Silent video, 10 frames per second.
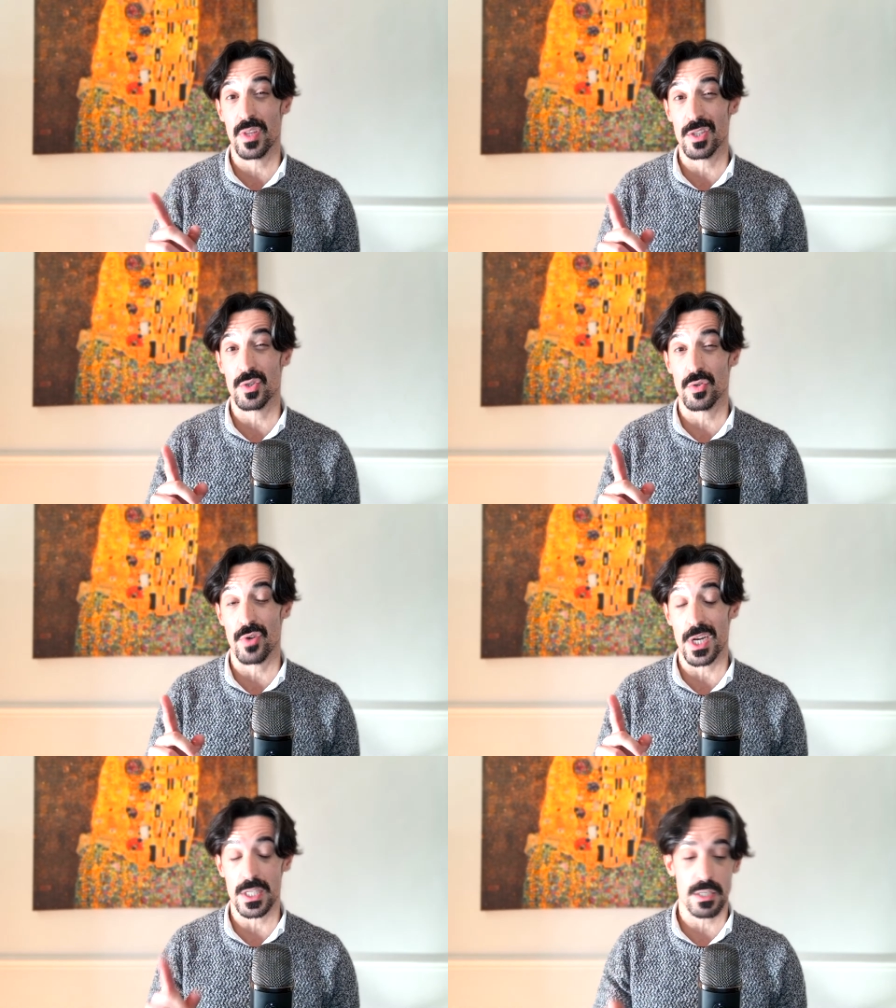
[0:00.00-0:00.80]
feeling too
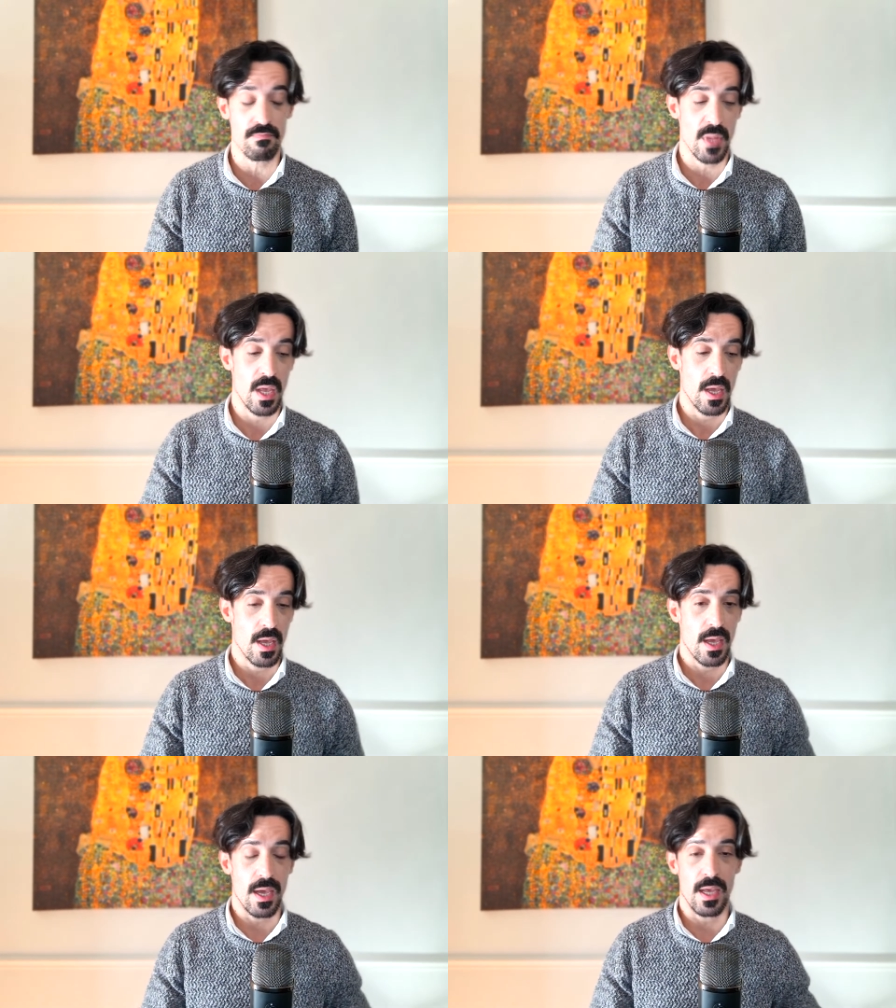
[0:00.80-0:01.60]
great,
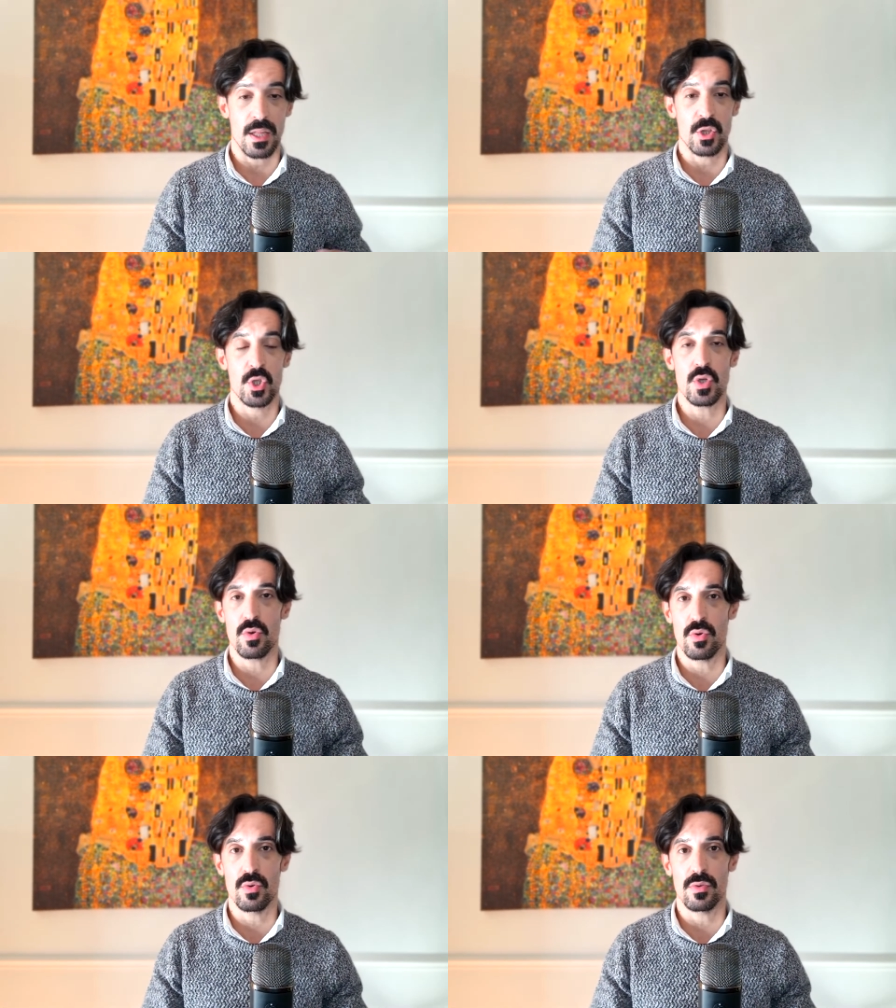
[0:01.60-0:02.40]
and
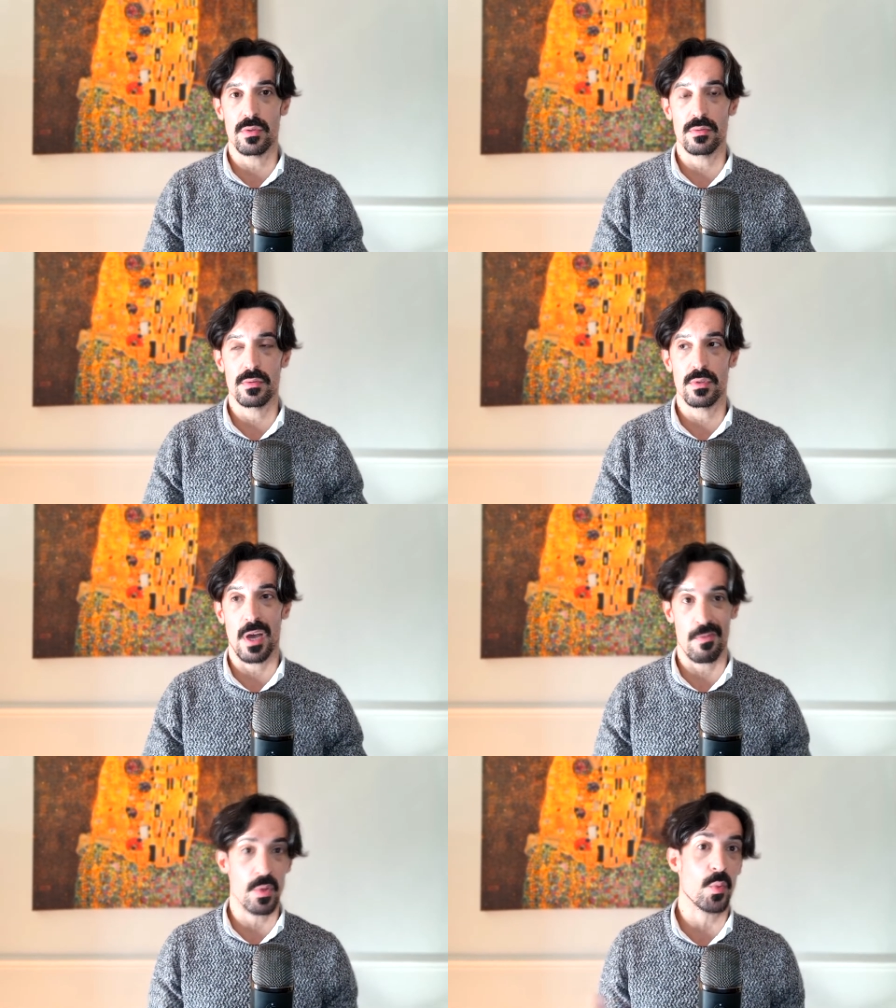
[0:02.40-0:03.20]
two,
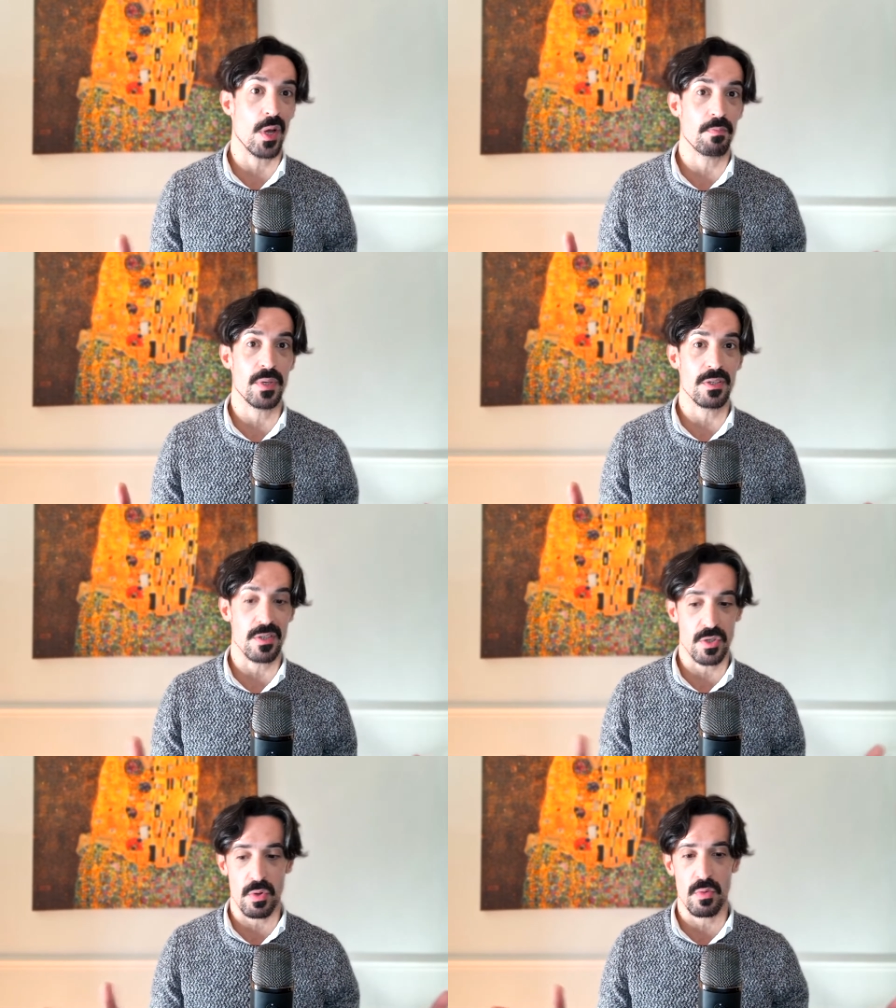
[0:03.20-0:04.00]
I've been quite
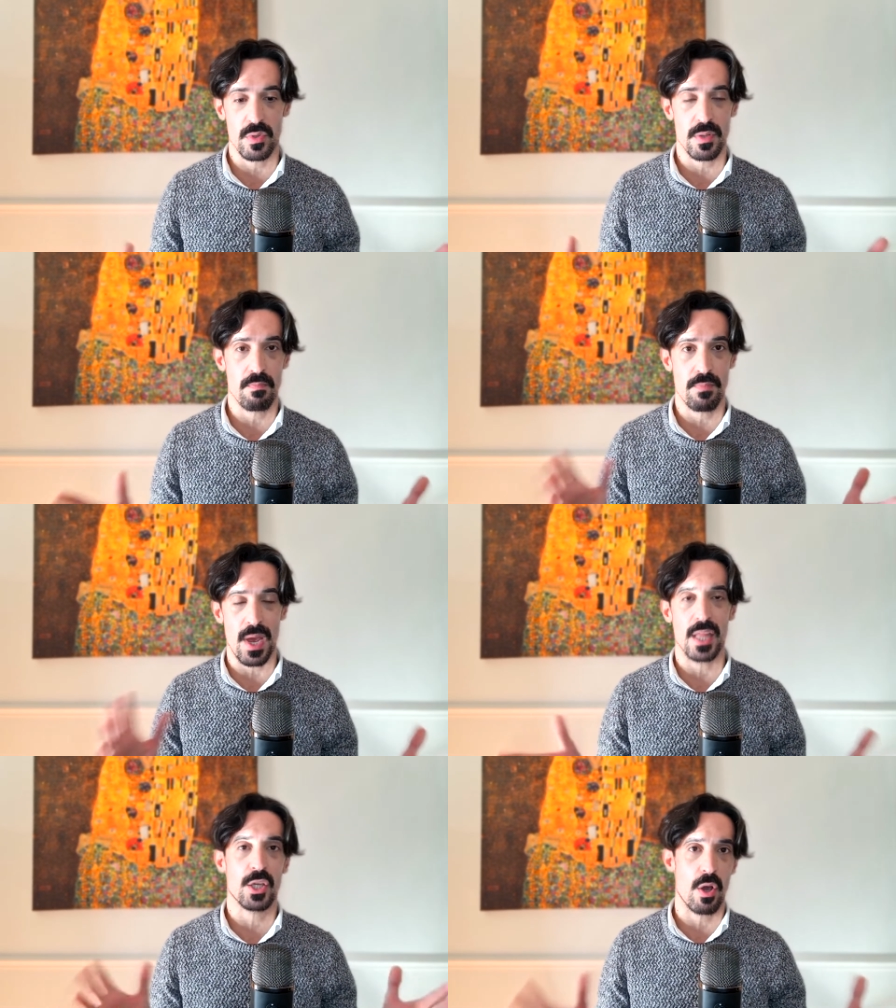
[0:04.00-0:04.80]
busy, so it was a
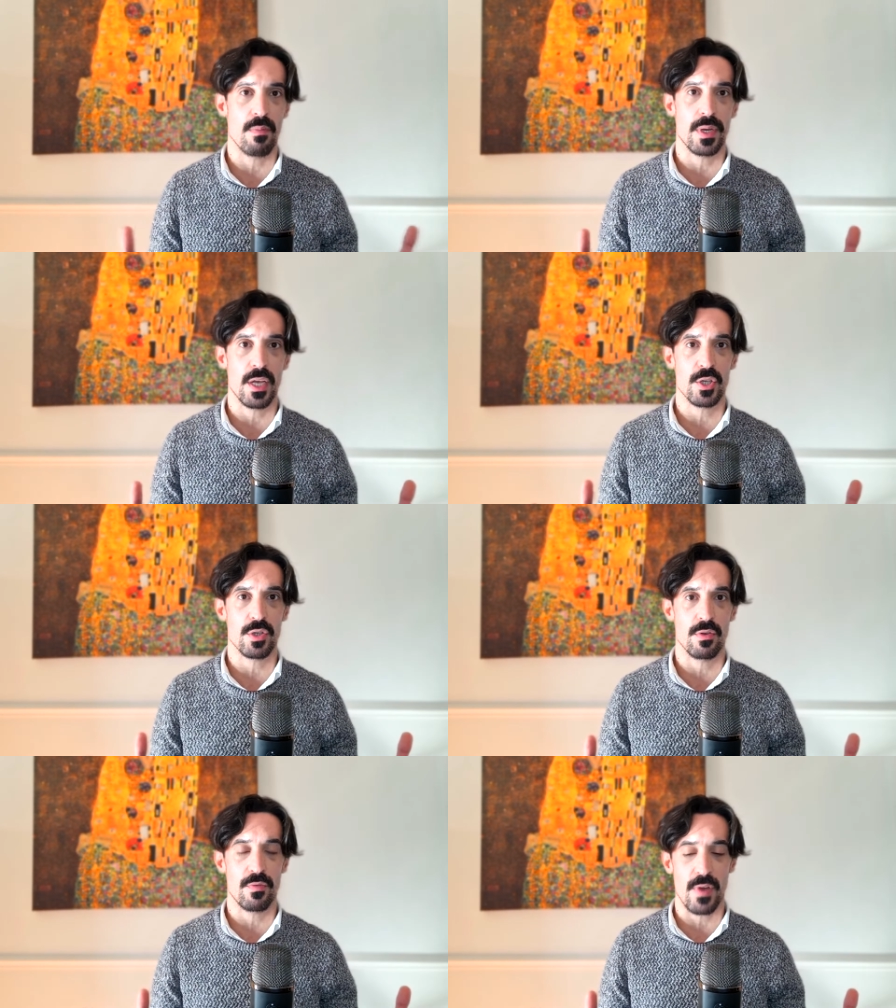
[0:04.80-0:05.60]
bad
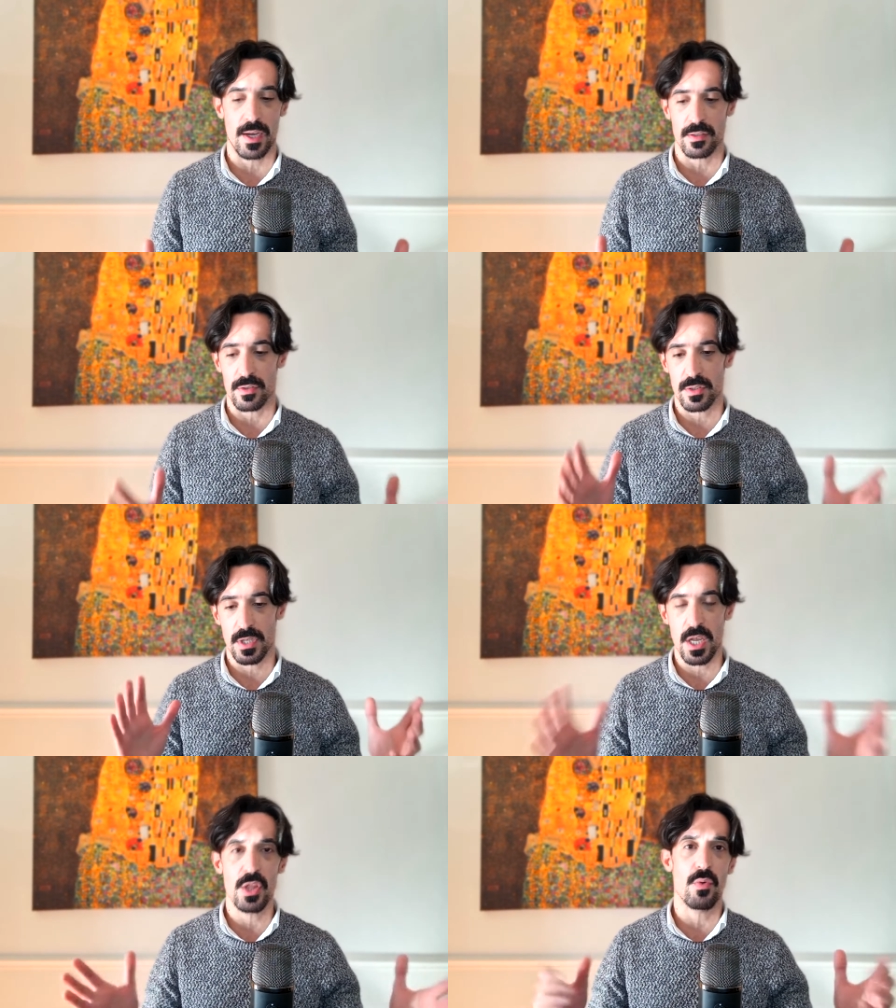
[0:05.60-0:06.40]
combination of factors.
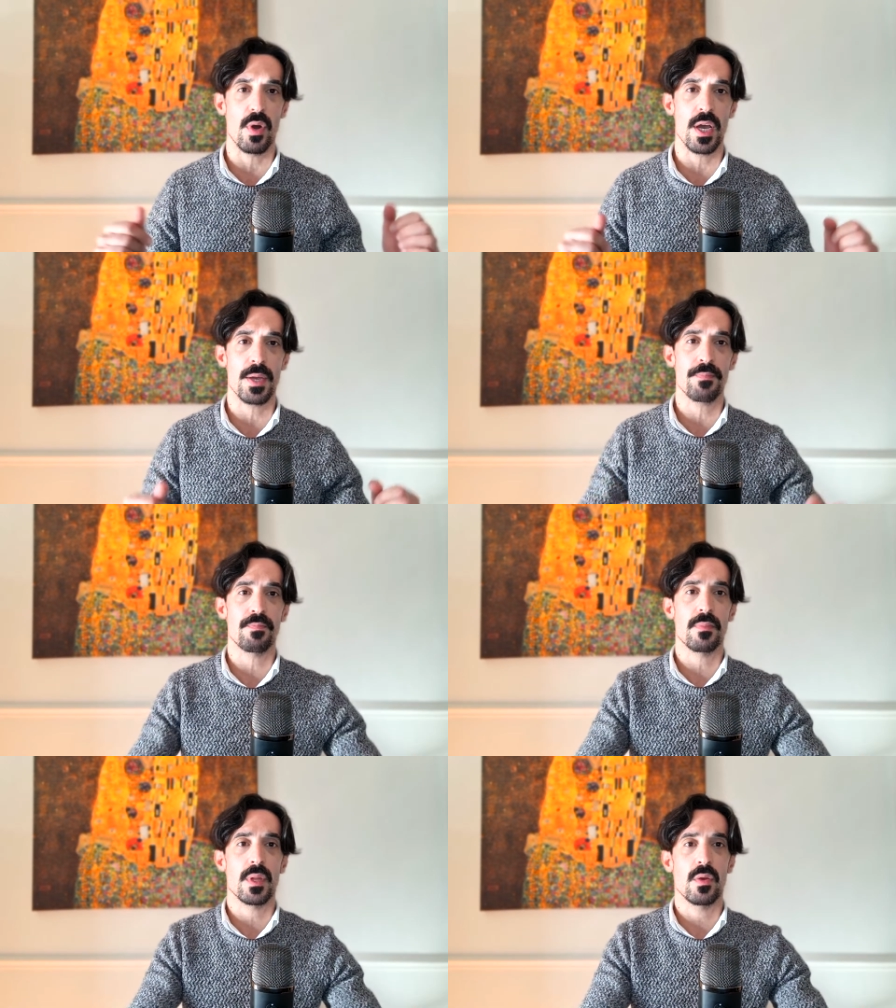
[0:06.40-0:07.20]
Either way,
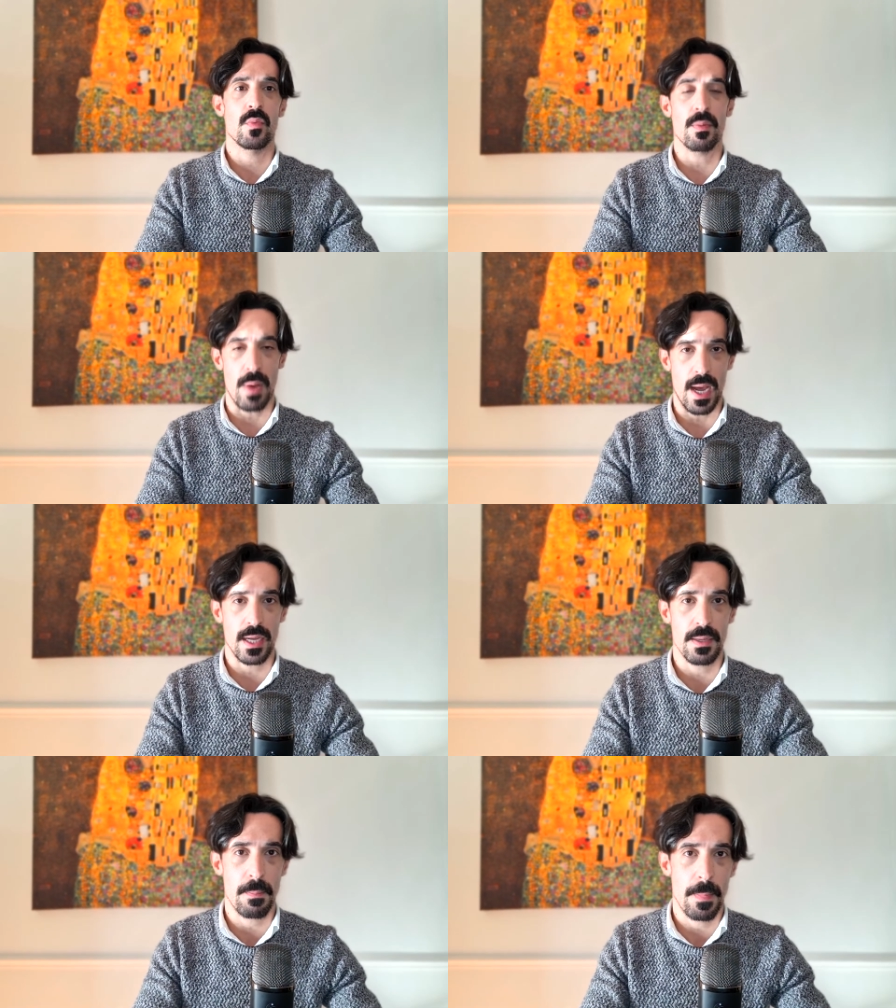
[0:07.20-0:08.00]
we're
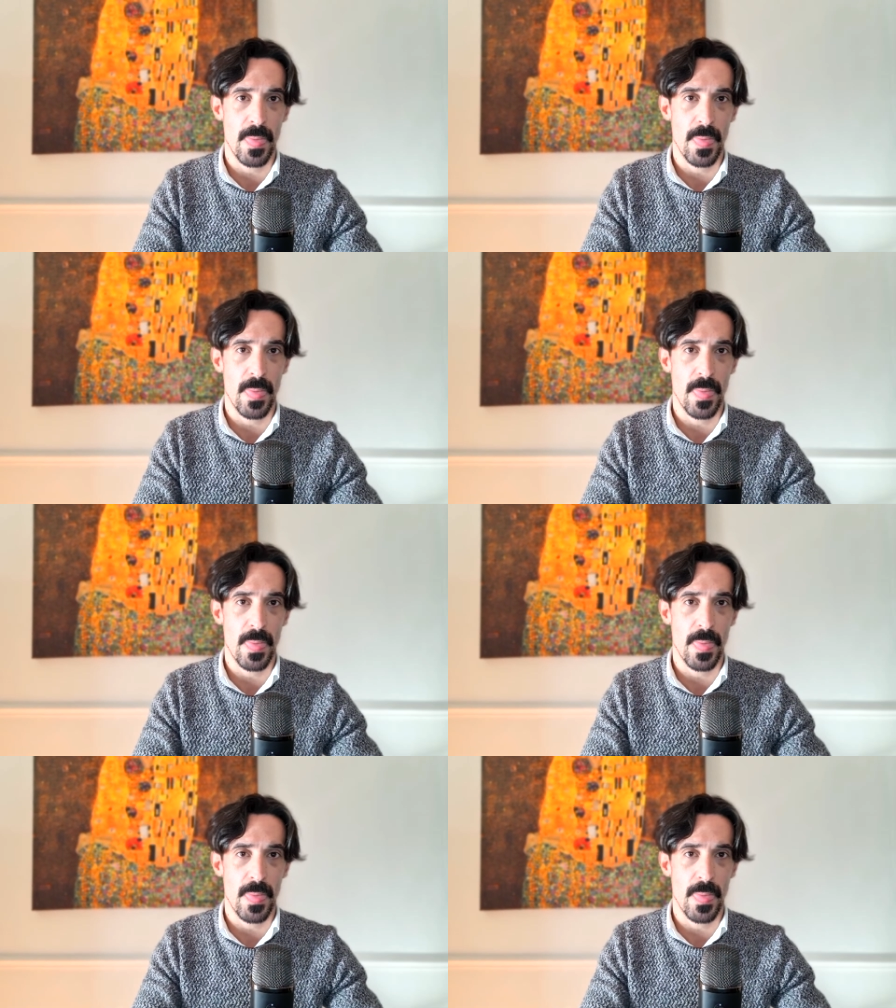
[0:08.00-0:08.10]
back.